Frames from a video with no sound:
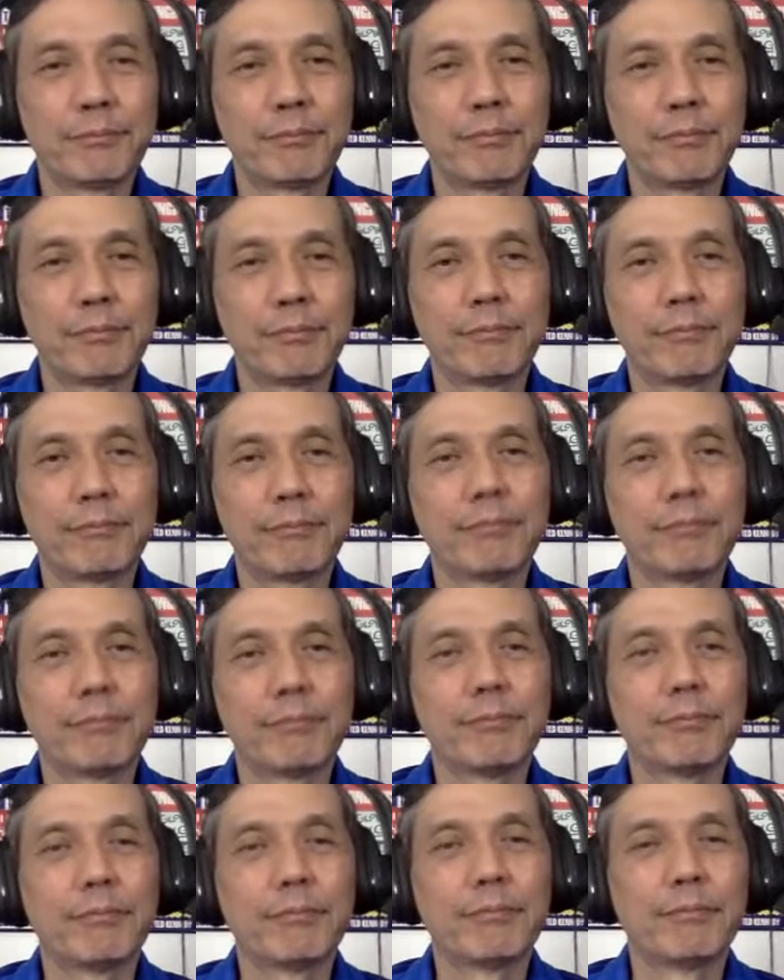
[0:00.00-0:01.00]

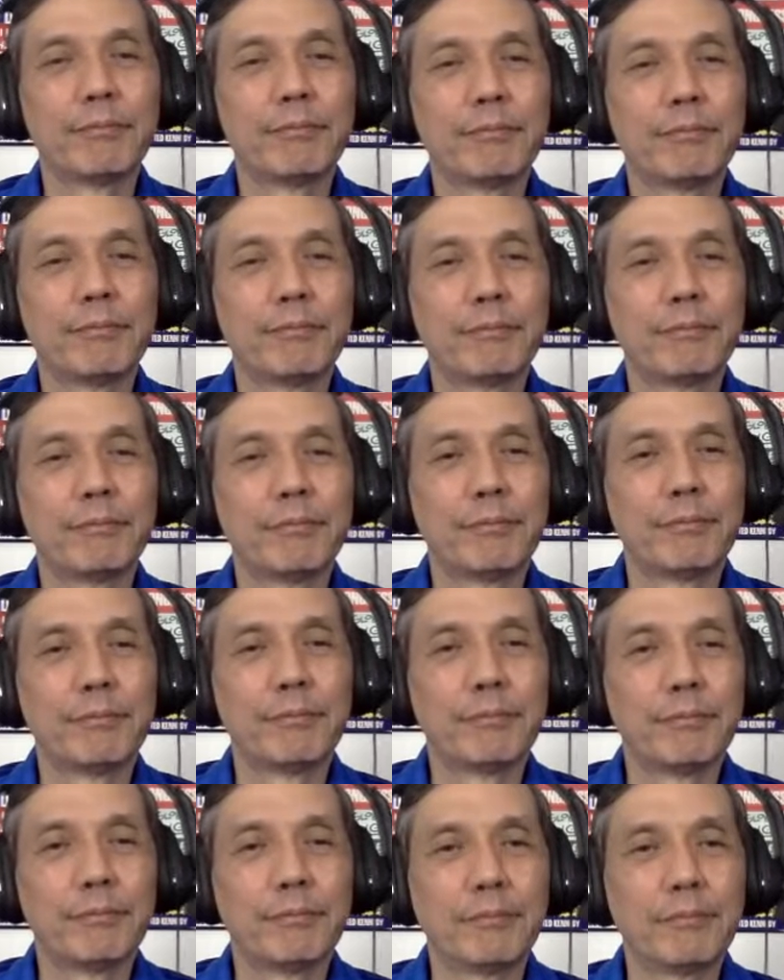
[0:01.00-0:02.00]

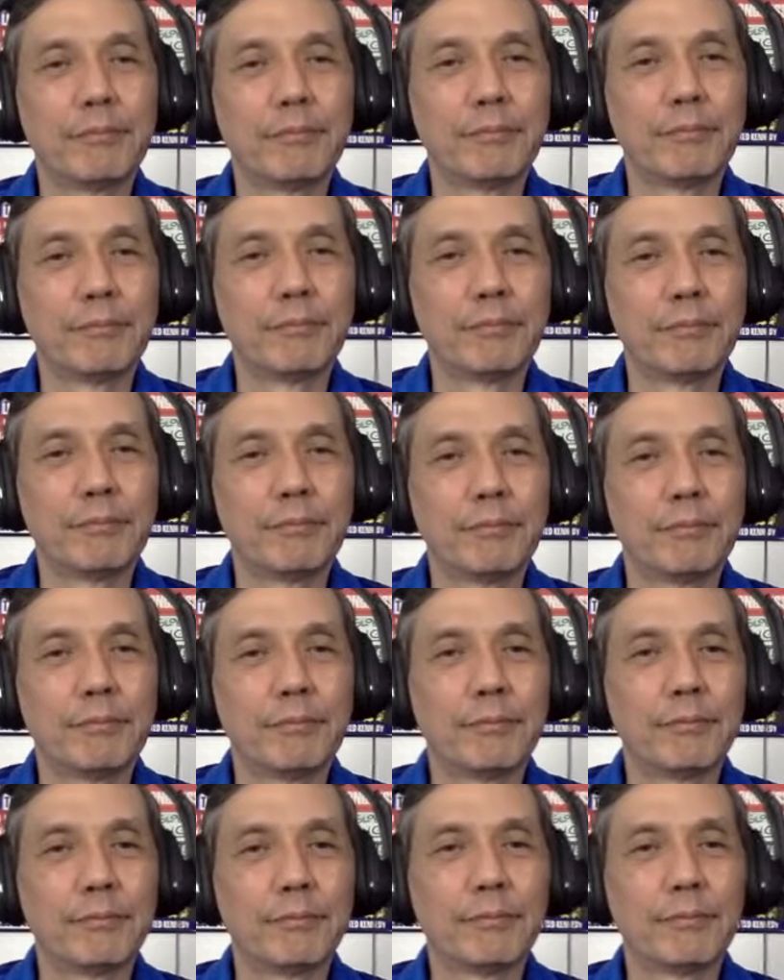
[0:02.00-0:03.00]

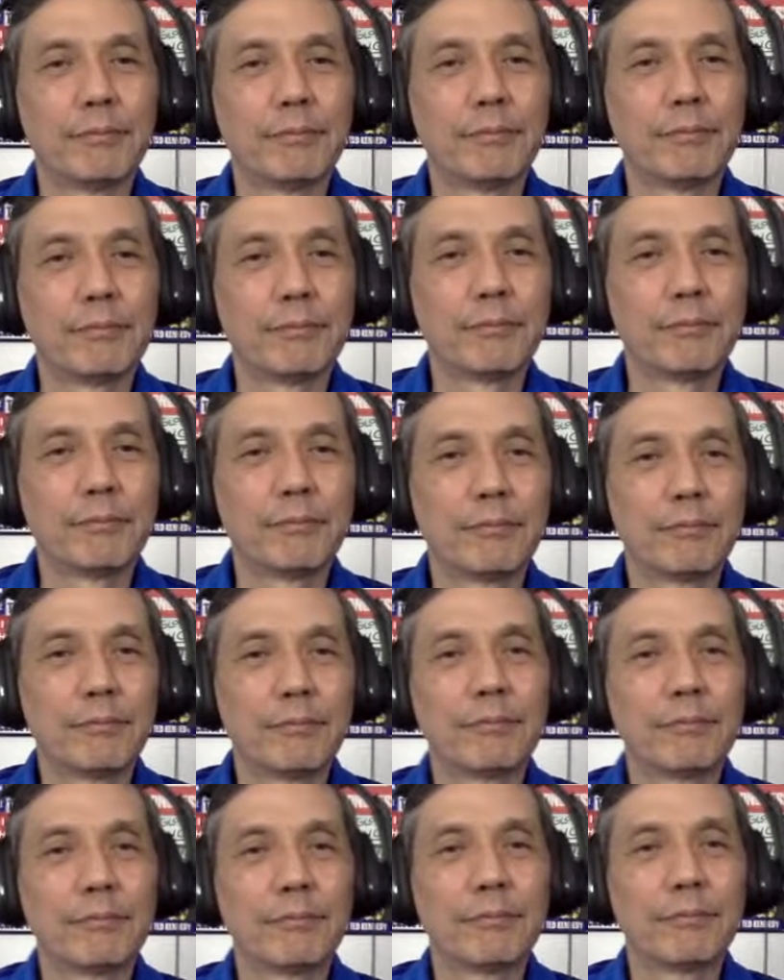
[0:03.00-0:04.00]

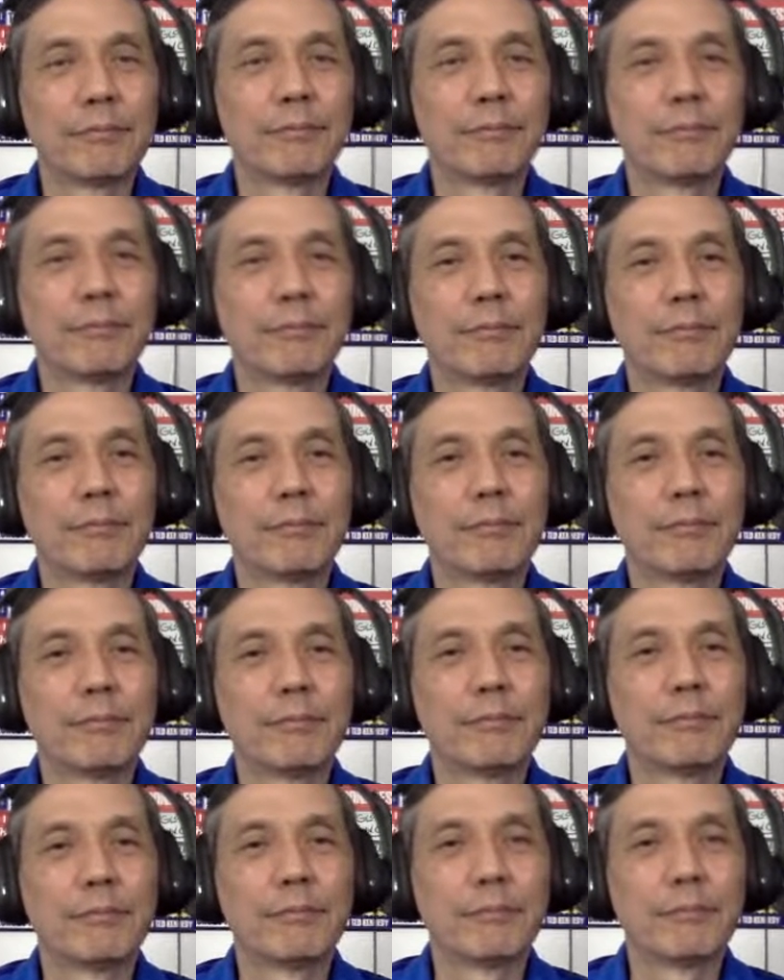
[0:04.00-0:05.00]

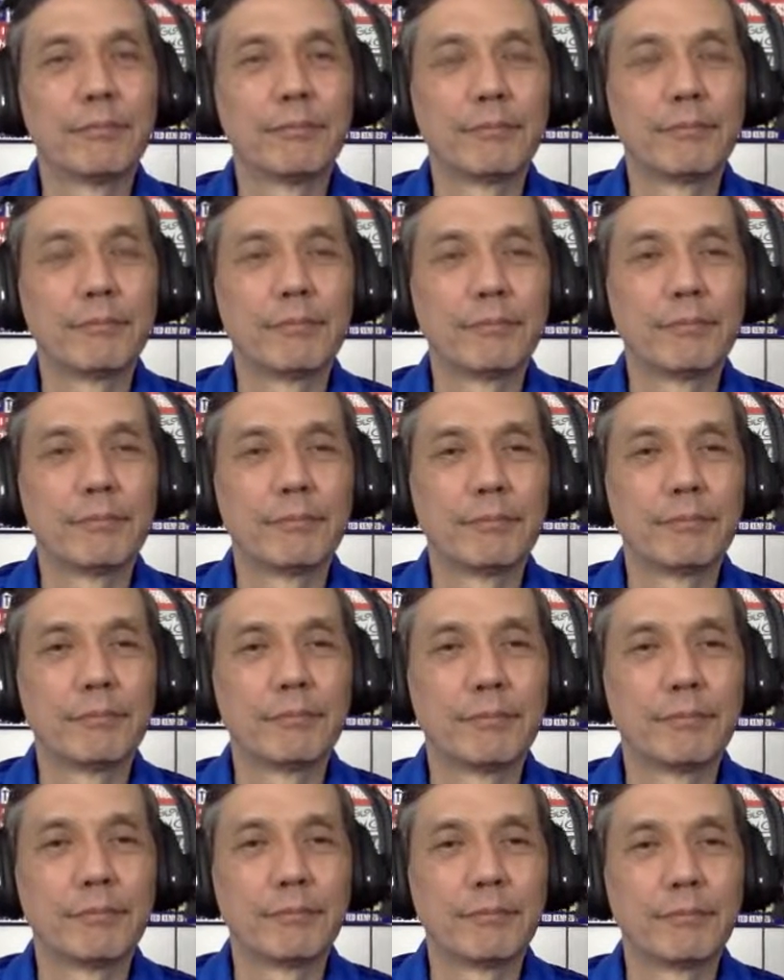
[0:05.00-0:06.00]

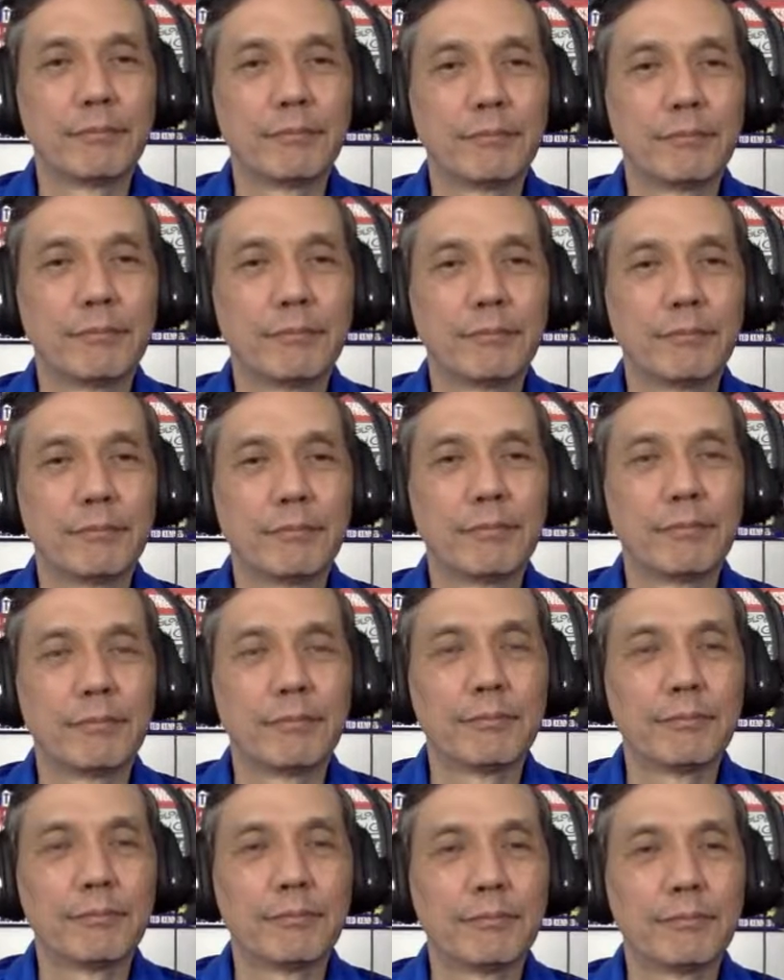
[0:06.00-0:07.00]

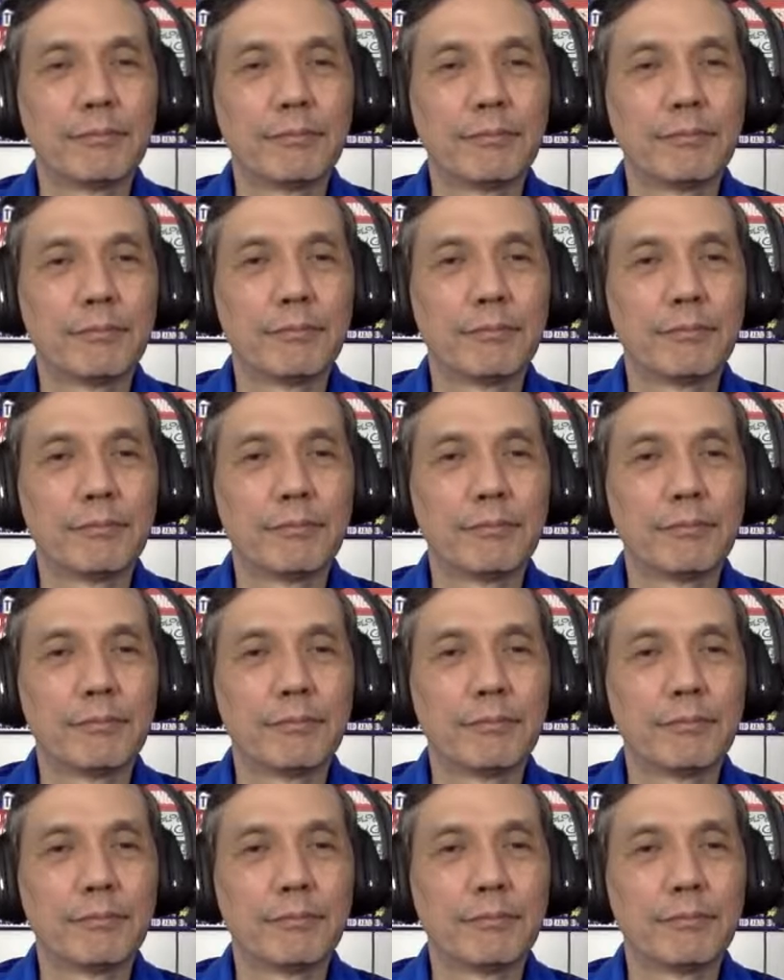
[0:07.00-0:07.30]
[no speech]